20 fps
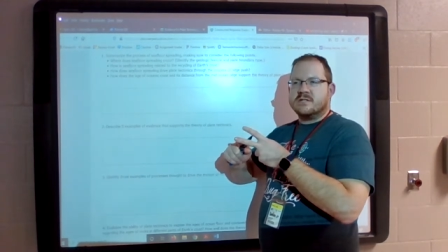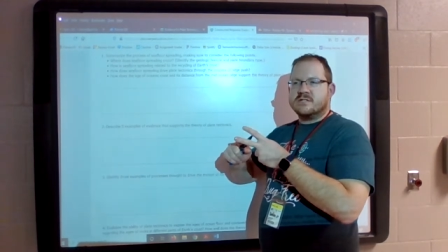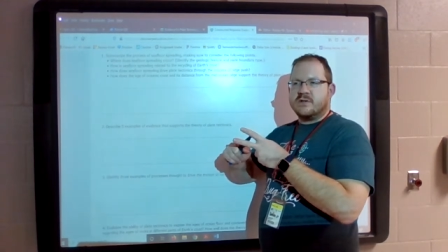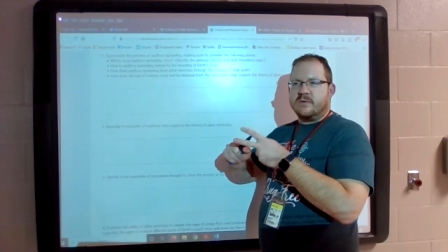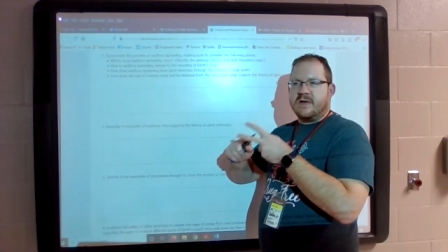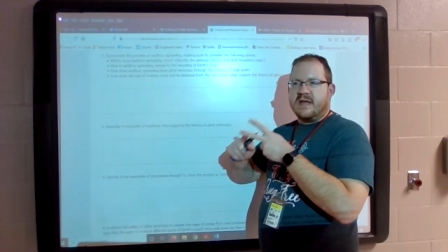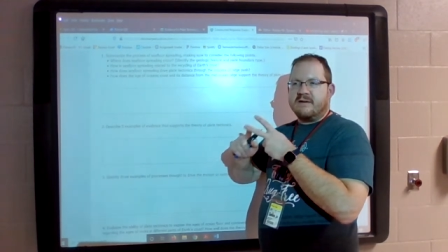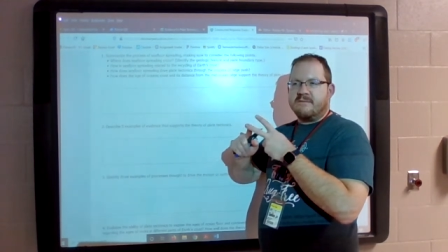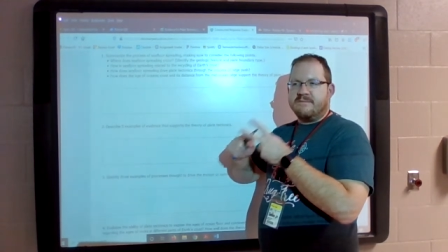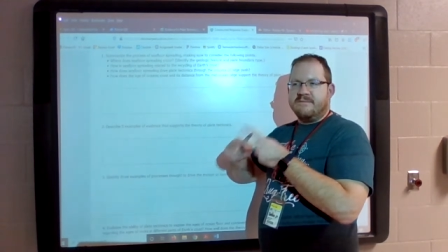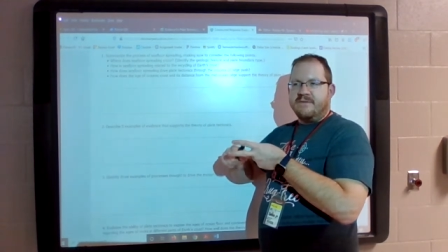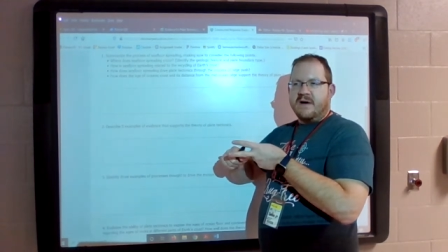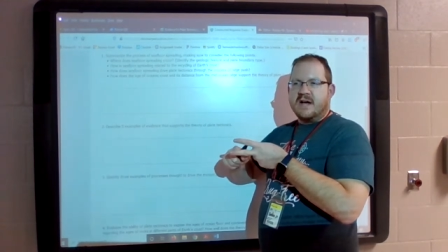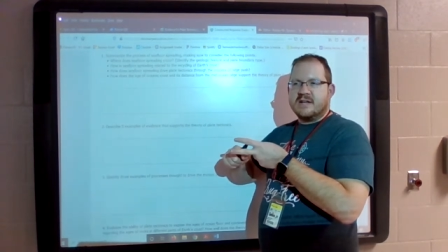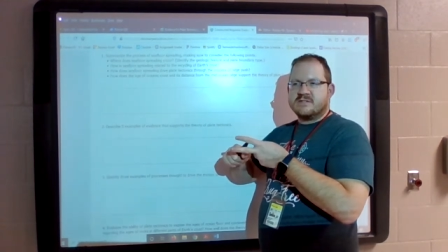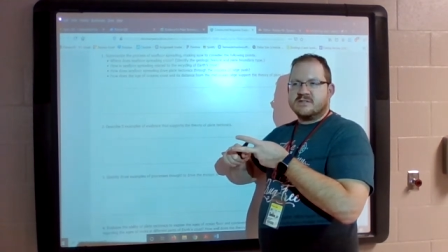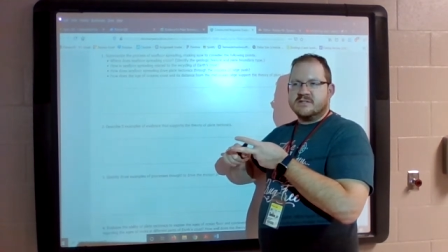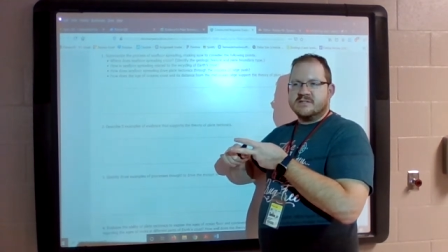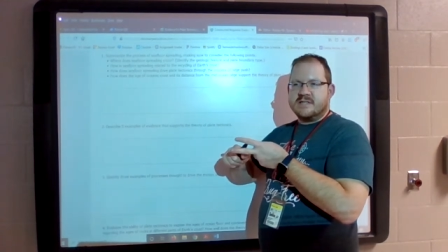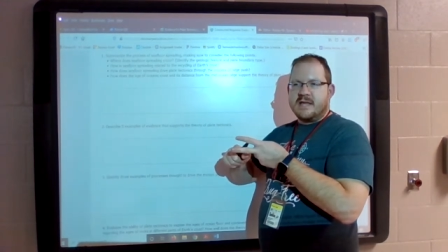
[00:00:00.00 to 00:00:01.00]
So we have
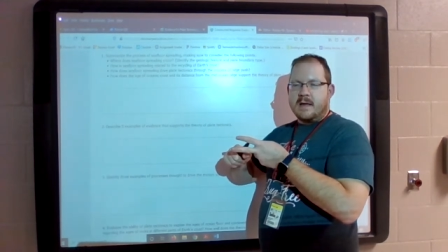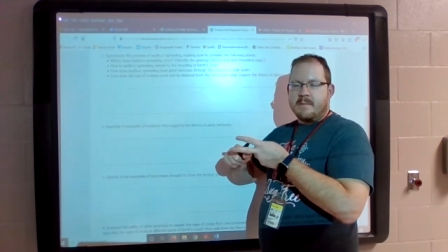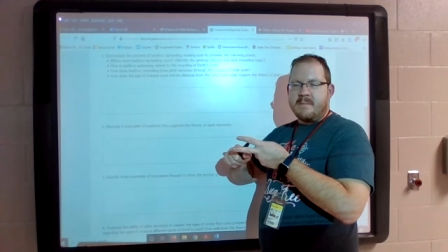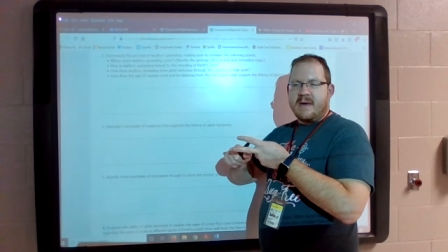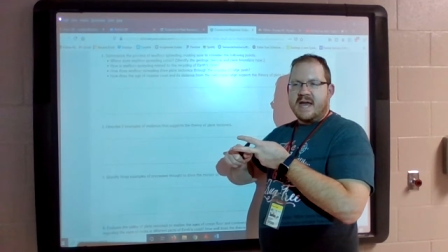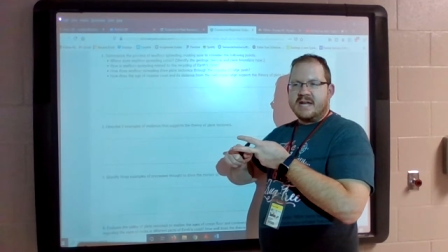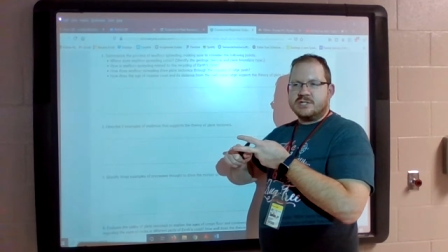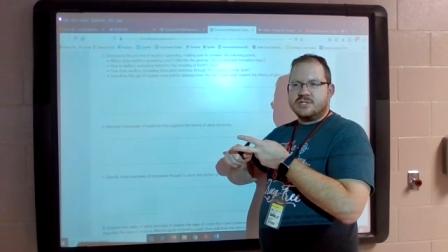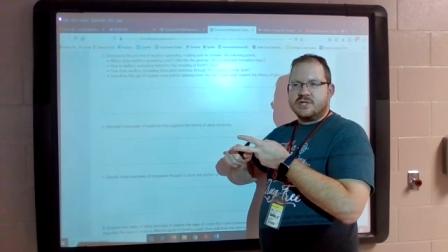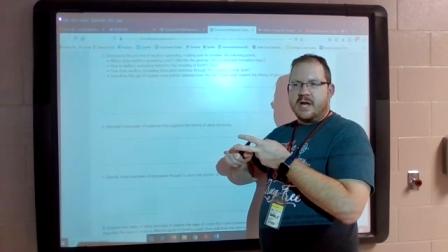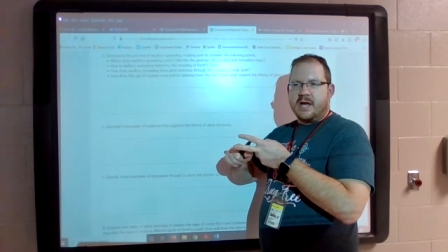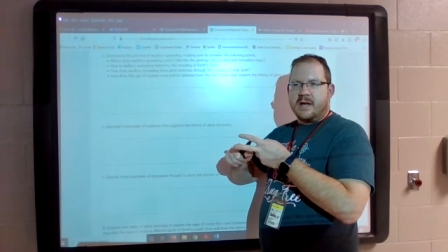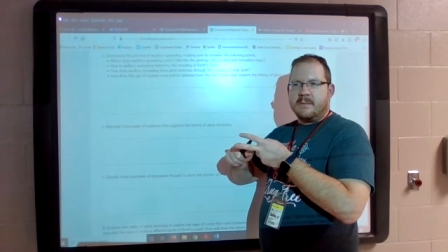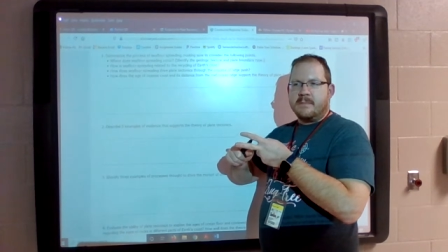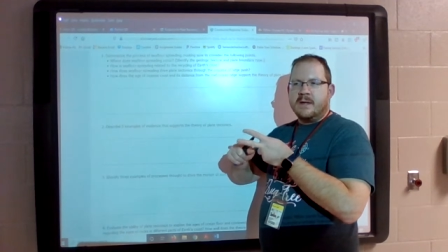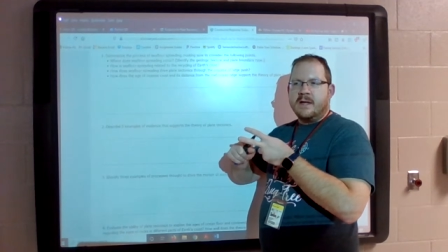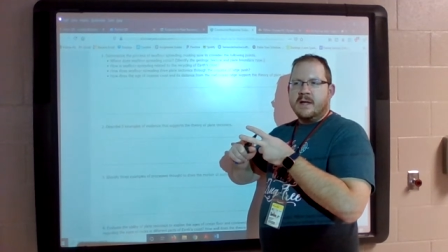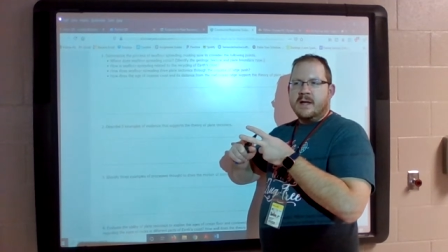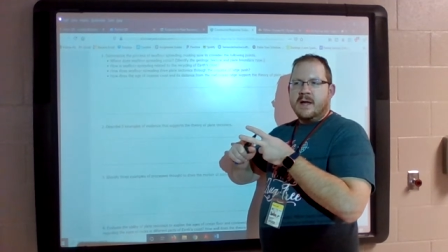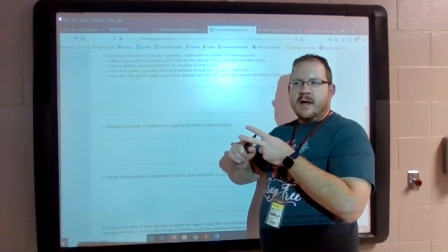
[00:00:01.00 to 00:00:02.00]
fossils that match
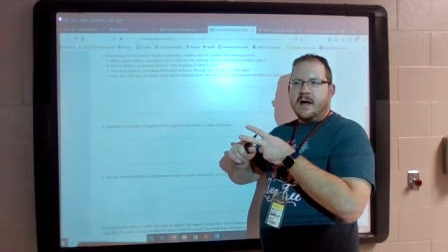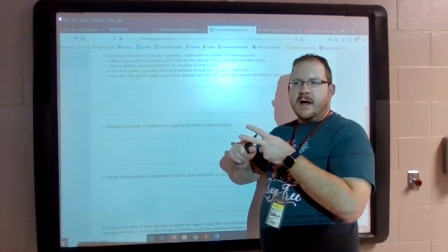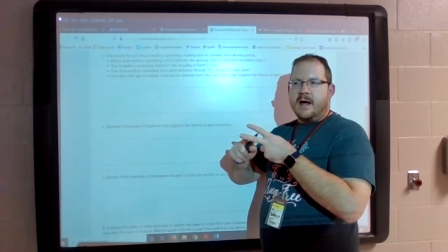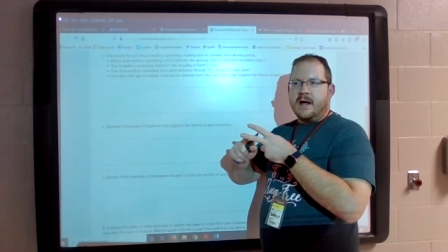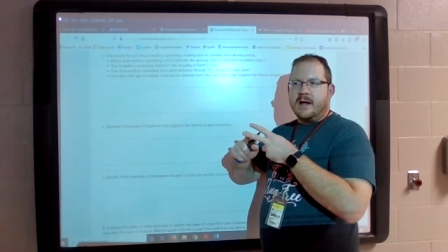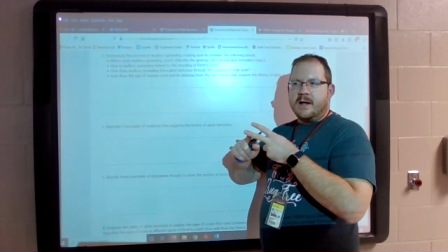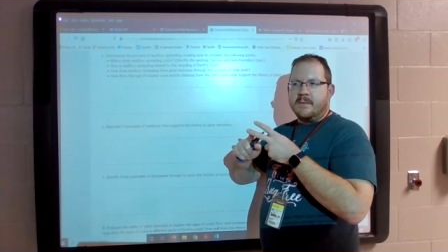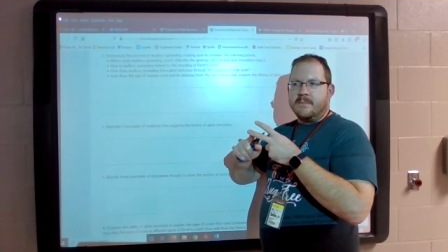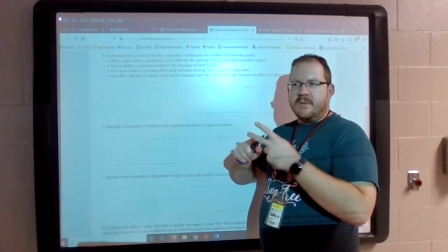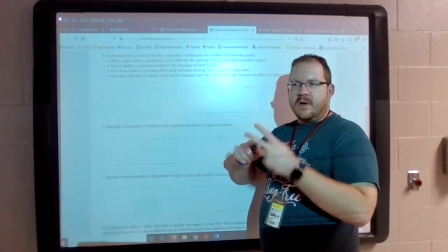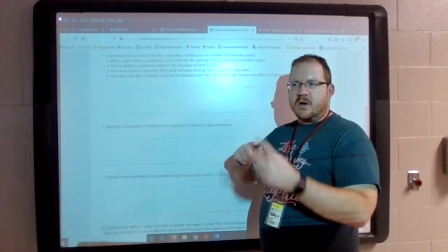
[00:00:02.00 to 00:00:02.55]
up um,